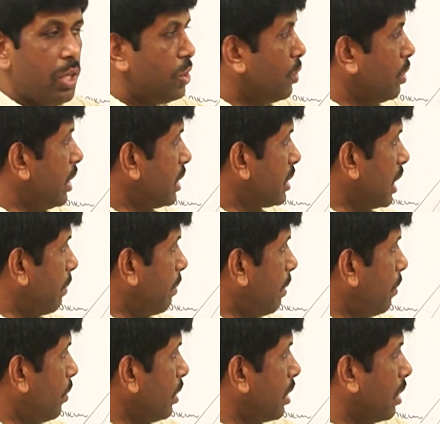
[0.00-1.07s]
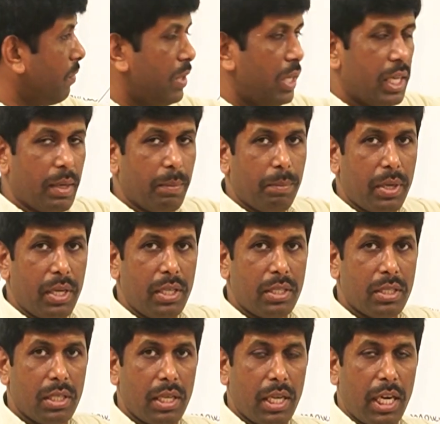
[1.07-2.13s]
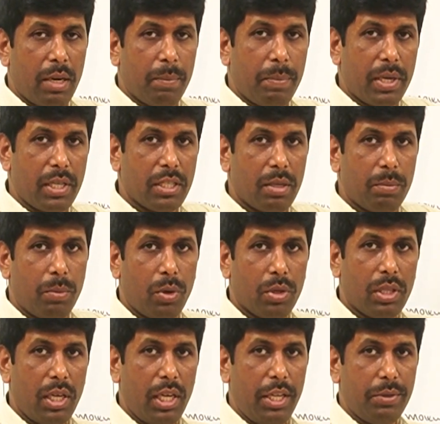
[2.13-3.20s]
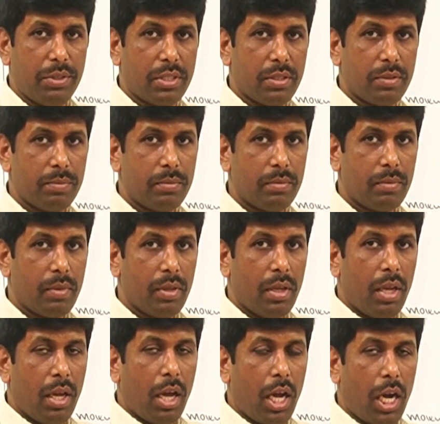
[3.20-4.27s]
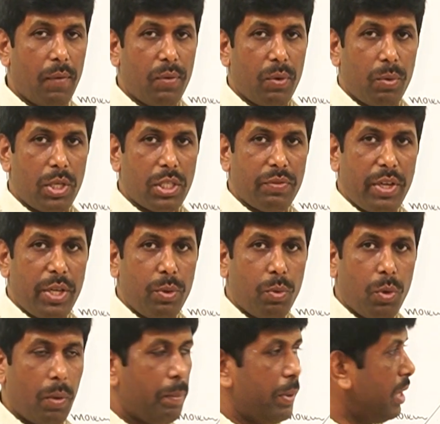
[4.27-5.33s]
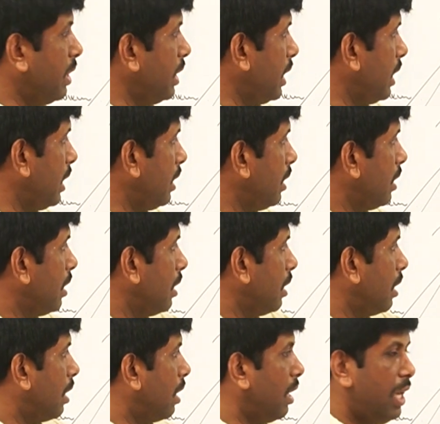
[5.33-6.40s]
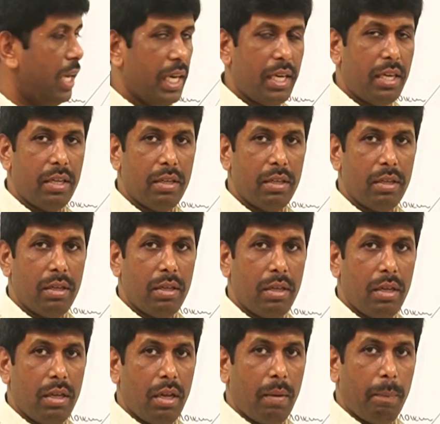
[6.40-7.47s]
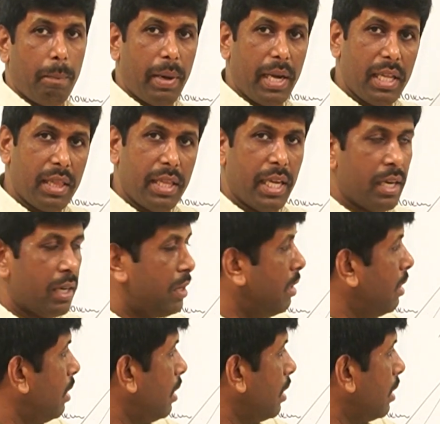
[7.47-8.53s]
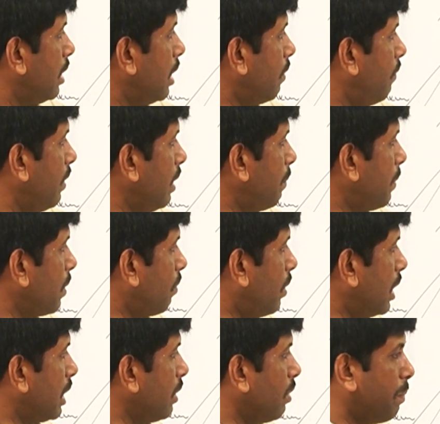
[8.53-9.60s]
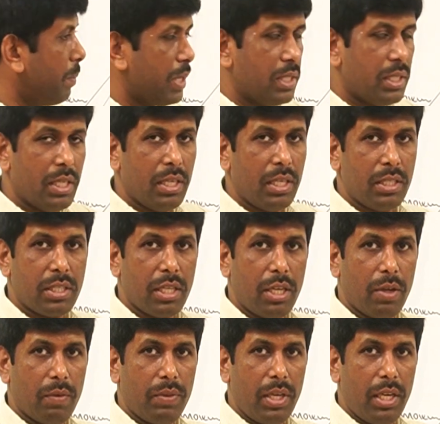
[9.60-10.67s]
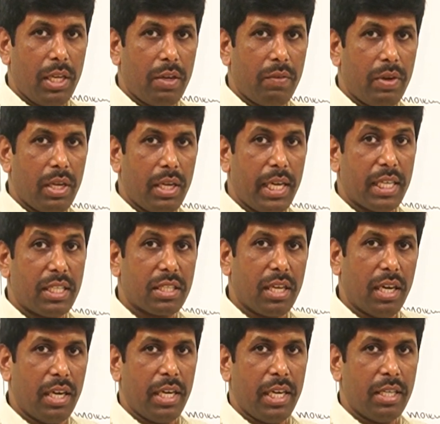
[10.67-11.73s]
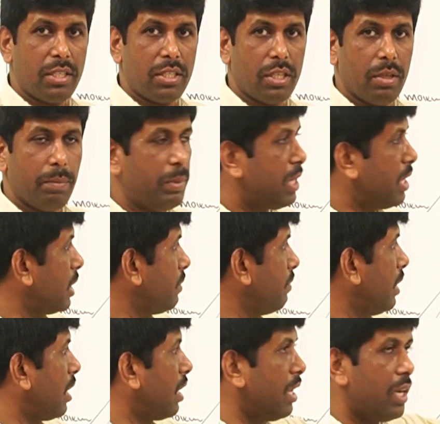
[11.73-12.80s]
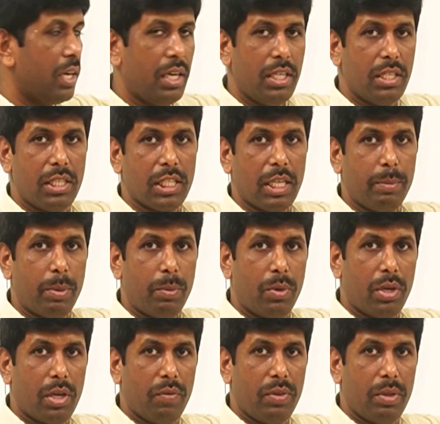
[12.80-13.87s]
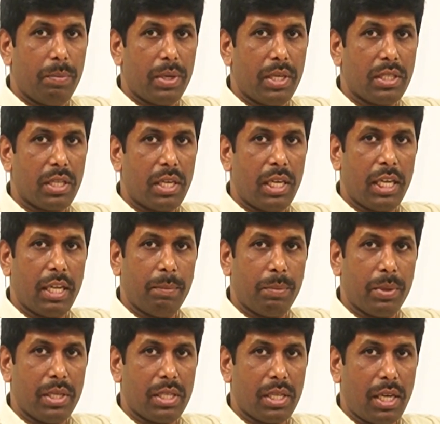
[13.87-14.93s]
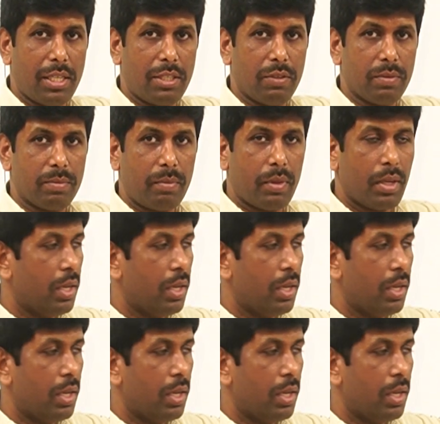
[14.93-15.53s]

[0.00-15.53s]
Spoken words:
so that some amount of the temperature and pressure both leaves. Afterwards, when you open the lid, by then the vapor whatever present inside of the liquid gets condensed, because we already released some amount of the pressure and temperature also.